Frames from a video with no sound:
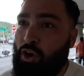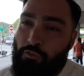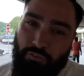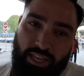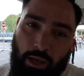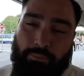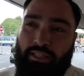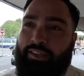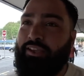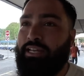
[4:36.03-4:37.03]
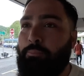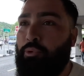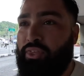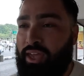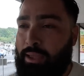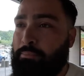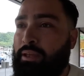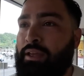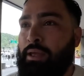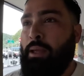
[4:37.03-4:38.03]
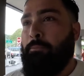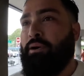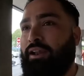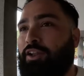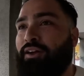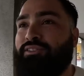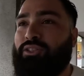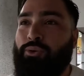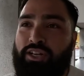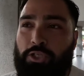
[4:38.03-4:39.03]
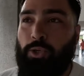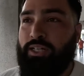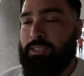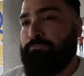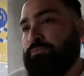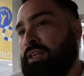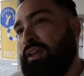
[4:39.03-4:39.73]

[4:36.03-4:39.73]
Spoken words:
So hopefully I'll be linking up with him. But long story short,